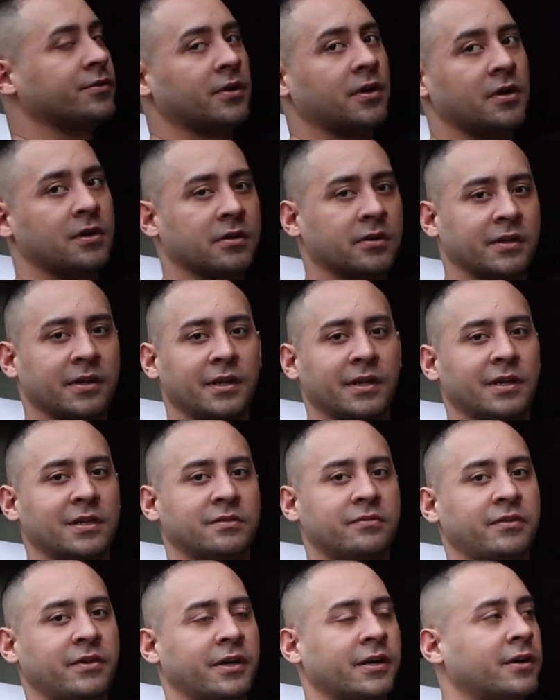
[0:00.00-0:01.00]
taller than this
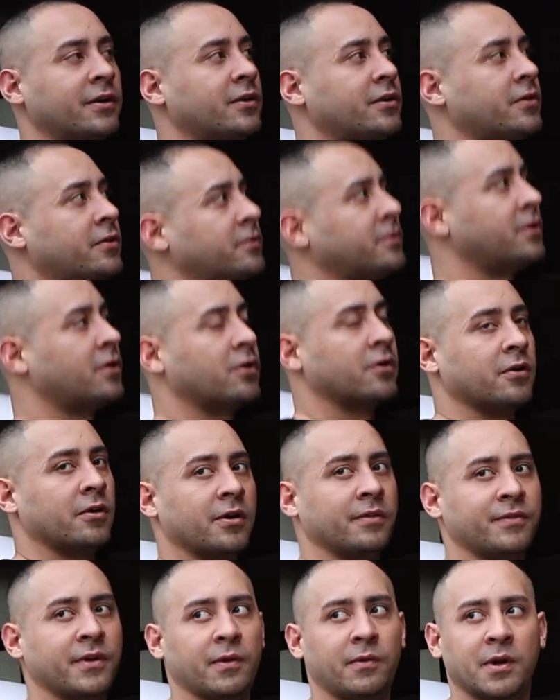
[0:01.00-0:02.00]
vehicle, or
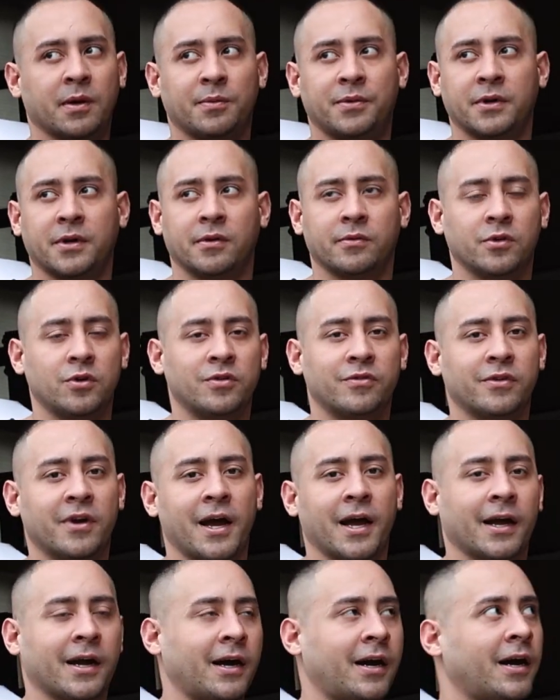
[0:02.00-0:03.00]
if they want to put a roof
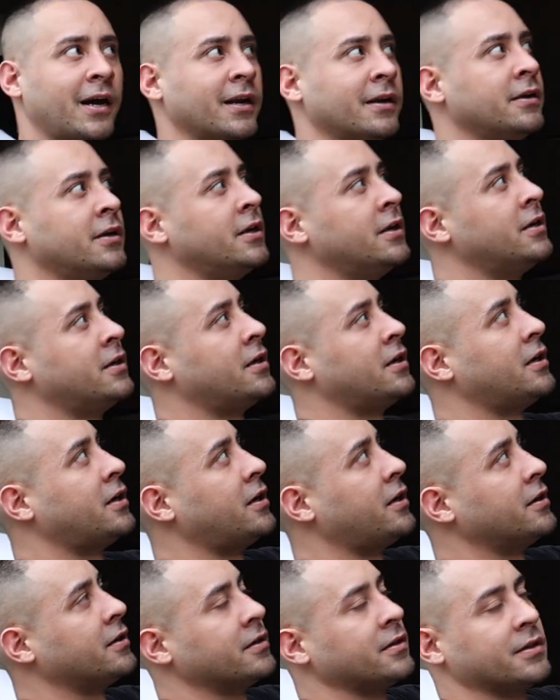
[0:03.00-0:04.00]
rack on,
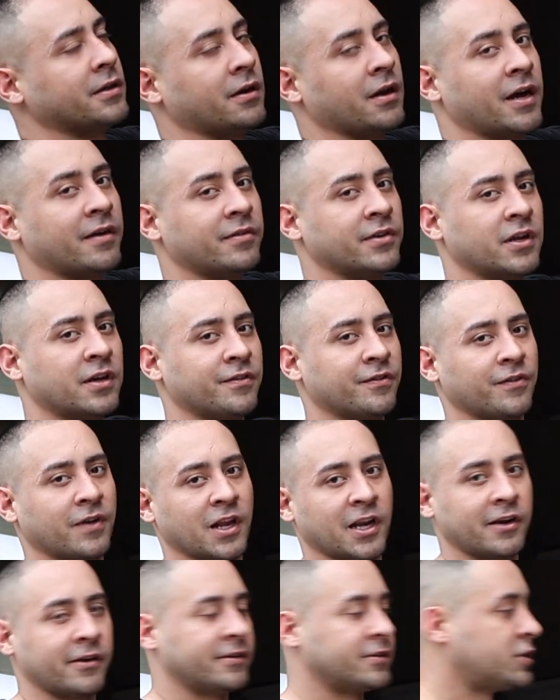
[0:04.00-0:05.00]
they'll have enough
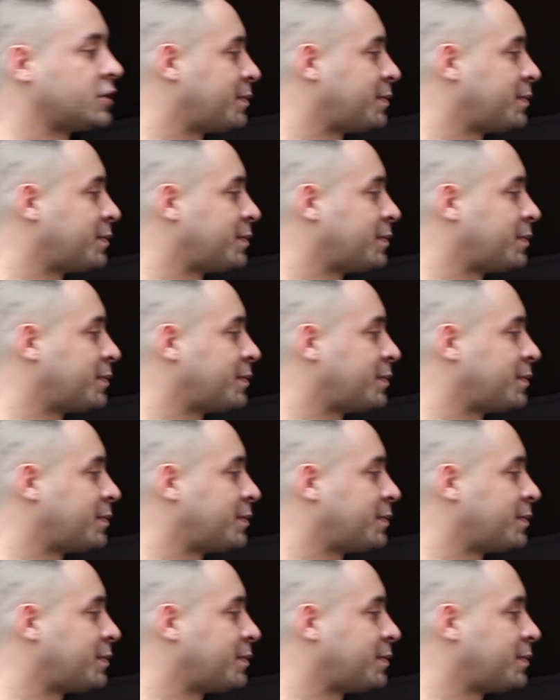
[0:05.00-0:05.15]
clearance